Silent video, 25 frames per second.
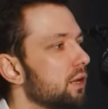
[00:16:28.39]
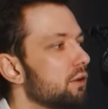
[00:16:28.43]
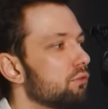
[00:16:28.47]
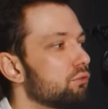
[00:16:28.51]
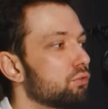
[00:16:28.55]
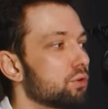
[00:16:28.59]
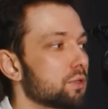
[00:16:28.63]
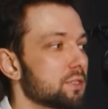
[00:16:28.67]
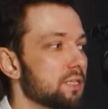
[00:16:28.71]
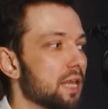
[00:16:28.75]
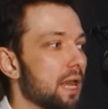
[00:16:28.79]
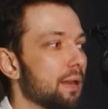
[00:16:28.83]

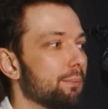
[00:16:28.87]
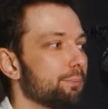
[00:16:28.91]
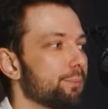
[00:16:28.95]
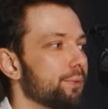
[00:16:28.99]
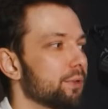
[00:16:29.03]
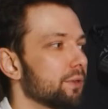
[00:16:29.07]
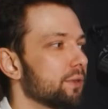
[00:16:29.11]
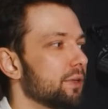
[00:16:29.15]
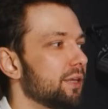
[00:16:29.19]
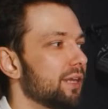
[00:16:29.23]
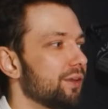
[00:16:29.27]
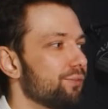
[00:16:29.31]
For
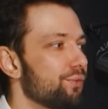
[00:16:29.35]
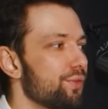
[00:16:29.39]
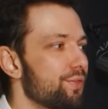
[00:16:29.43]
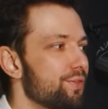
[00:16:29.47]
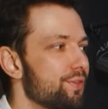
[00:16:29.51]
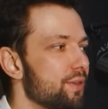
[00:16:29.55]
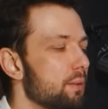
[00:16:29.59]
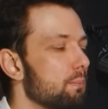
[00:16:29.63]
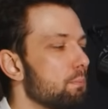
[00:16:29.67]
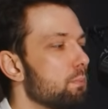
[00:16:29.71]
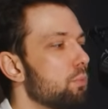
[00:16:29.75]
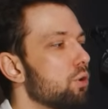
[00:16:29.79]
example, even
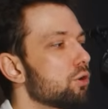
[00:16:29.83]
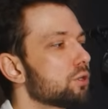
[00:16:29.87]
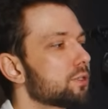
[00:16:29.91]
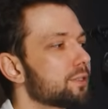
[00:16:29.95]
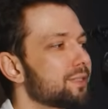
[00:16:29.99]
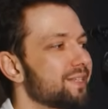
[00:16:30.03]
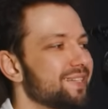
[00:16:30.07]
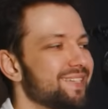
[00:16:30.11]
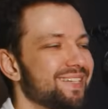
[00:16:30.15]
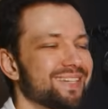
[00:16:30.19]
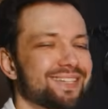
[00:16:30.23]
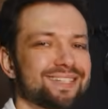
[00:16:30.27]
the
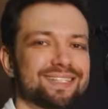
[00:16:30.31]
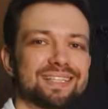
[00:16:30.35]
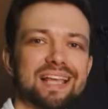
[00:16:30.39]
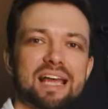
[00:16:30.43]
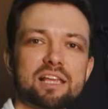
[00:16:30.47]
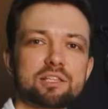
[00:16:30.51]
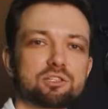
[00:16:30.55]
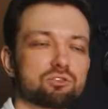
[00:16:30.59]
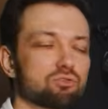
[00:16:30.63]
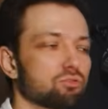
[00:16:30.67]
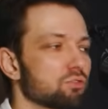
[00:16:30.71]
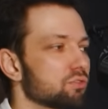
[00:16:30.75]
most
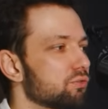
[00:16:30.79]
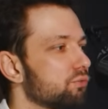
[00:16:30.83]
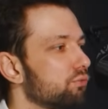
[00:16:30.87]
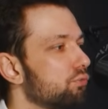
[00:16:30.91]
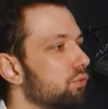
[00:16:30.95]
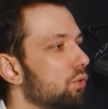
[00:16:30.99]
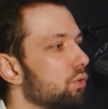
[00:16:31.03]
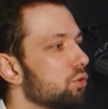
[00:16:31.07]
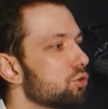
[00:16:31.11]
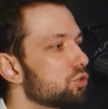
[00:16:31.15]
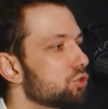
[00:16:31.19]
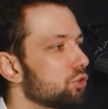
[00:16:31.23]
disastrous
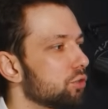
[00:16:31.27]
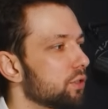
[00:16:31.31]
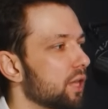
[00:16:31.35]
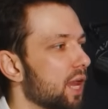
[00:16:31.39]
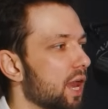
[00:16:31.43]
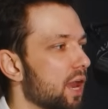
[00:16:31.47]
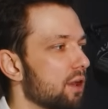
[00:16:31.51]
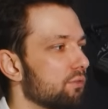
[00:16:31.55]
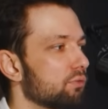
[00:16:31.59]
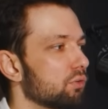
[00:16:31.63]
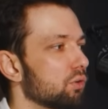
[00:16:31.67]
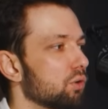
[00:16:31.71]
version
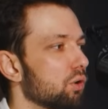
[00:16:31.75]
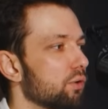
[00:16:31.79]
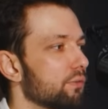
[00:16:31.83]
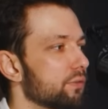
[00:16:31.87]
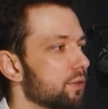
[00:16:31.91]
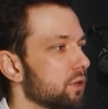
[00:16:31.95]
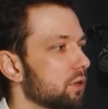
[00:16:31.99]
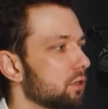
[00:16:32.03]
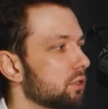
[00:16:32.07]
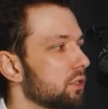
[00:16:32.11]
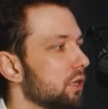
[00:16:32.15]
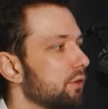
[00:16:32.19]
ever of
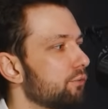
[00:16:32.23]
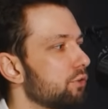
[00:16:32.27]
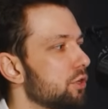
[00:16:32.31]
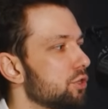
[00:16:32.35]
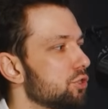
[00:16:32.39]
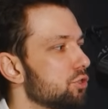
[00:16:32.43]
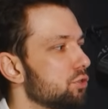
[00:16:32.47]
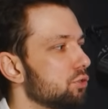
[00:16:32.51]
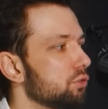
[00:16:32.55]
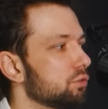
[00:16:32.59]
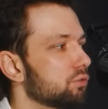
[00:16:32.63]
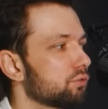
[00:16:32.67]
the octave
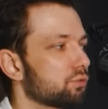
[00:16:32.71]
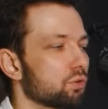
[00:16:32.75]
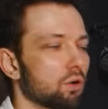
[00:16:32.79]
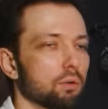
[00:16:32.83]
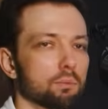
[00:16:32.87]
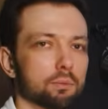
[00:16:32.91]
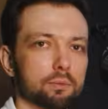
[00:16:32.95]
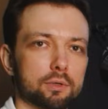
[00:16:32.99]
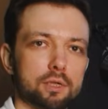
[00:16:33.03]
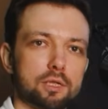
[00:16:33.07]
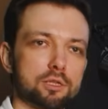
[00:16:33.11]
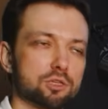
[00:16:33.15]
etude
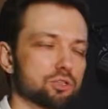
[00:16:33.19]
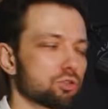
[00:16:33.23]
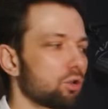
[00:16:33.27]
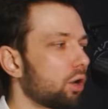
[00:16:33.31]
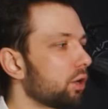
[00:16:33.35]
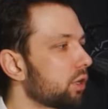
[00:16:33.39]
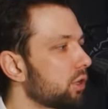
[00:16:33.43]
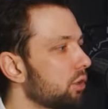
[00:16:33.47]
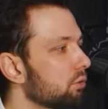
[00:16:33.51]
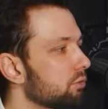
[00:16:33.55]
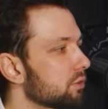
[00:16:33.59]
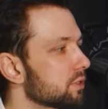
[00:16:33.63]
from his
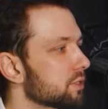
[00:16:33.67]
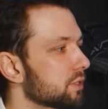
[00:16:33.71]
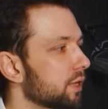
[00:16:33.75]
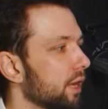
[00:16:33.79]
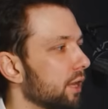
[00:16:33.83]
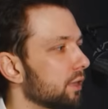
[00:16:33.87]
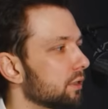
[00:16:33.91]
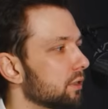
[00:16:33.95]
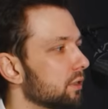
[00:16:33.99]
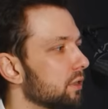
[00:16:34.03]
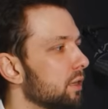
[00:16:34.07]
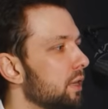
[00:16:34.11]
Tokyo
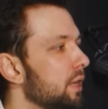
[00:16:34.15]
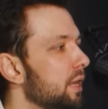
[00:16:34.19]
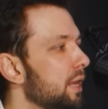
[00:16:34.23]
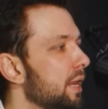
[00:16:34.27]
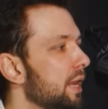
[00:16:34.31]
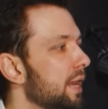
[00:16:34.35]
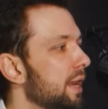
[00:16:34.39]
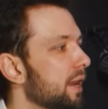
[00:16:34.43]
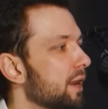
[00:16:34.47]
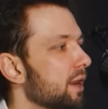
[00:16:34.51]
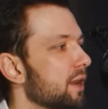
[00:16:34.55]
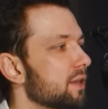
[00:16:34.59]
recital
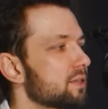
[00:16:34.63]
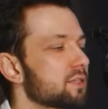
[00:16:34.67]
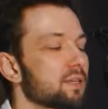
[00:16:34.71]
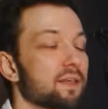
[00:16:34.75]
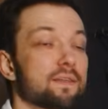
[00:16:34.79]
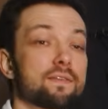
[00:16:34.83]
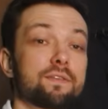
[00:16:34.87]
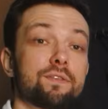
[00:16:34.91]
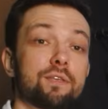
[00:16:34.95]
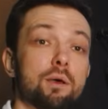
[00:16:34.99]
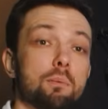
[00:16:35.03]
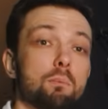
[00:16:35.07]
has
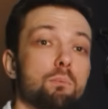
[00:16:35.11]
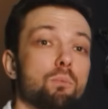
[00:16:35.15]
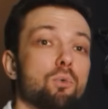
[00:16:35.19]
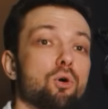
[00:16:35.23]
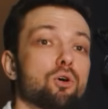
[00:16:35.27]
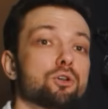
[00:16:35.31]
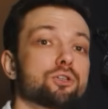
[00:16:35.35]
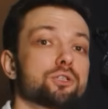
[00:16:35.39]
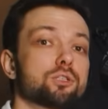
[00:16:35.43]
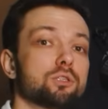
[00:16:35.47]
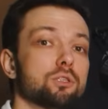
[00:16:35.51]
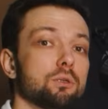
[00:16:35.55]
the
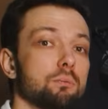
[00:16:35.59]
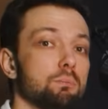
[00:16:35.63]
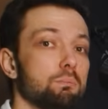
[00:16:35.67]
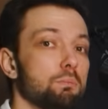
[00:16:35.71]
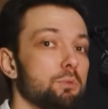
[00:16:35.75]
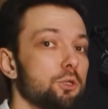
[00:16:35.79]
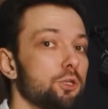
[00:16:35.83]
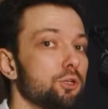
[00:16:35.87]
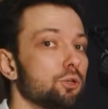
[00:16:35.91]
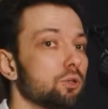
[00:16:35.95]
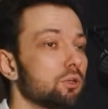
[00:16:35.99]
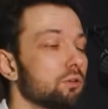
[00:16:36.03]
most
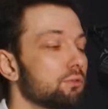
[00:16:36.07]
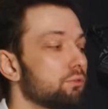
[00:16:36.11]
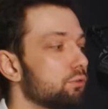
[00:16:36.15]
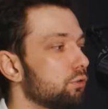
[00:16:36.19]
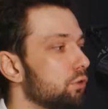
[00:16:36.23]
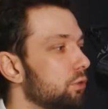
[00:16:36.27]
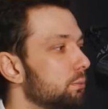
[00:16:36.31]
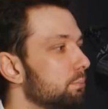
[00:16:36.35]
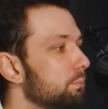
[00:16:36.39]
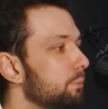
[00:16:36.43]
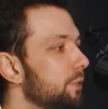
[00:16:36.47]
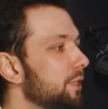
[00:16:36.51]

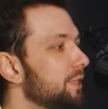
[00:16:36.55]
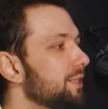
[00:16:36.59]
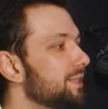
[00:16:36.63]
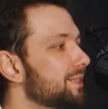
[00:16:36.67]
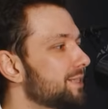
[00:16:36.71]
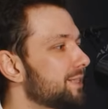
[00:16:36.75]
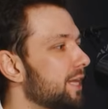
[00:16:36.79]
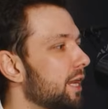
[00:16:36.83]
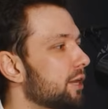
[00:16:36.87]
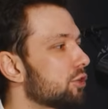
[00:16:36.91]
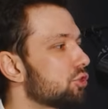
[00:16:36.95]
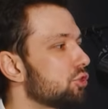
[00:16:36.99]
beautiful middle
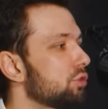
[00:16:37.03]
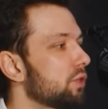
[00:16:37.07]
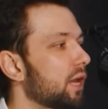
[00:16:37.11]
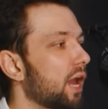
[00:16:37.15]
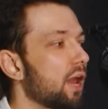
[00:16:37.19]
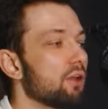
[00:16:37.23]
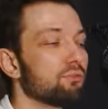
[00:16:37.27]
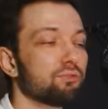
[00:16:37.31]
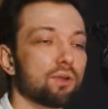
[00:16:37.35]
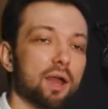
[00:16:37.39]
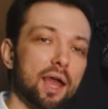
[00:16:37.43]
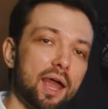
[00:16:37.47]
section
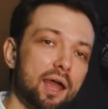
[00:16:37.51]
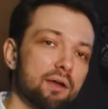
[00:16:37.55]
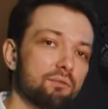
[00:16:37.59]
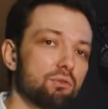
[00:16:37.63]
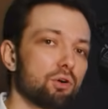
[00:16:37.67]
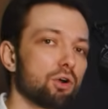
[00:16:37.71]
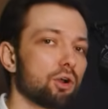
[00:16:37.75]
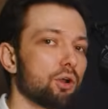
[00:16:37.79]
I've ever